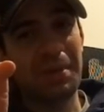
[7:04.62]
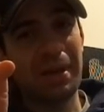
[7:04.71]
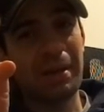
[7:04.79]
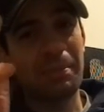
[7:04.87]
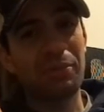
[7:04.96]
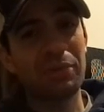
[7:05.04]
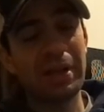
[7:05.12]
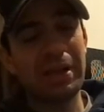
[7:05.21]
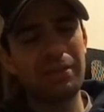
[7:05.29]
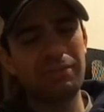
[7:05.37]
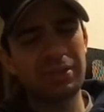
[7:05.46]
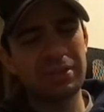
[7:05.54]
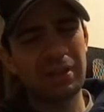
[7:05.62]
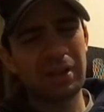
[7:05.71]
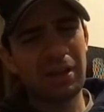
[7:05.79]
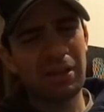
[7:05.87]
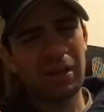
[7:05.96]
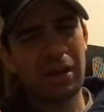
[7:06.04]
of being a bully was a
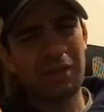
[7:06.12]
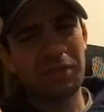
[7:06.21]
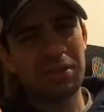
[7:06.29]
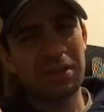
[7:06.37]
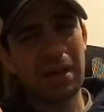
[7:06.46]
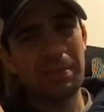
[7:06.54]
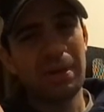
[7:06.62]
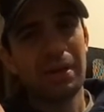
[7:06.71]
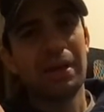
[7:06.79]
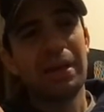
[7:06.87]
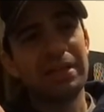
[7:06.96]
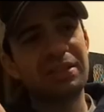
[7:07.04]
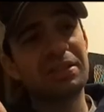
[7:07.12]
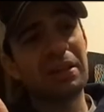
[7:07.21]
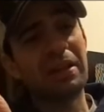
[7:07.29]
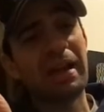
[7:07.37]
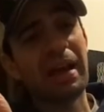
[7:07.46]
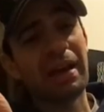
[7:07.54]
little off the top, he
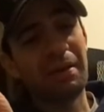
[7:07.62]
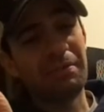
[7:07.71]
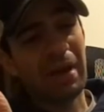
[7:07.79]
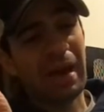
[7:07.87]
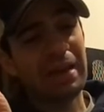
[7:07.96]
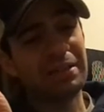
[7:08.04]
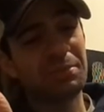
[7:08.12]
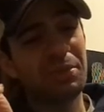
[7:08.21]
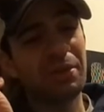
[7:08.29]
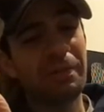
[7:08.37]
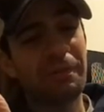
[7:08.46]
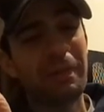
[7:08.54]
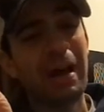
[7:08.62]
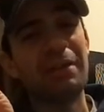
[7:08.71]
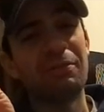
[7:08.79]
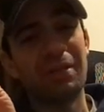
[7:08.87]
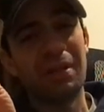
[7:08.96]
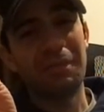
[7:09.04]
still had some good
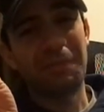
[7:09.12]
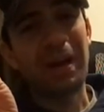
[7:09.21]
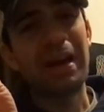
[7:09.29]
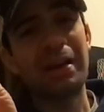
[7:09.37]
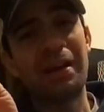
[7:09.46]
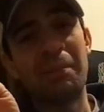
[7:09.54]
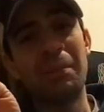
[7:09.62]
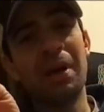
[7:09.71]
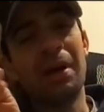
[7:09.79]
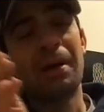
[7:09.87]
fight in him.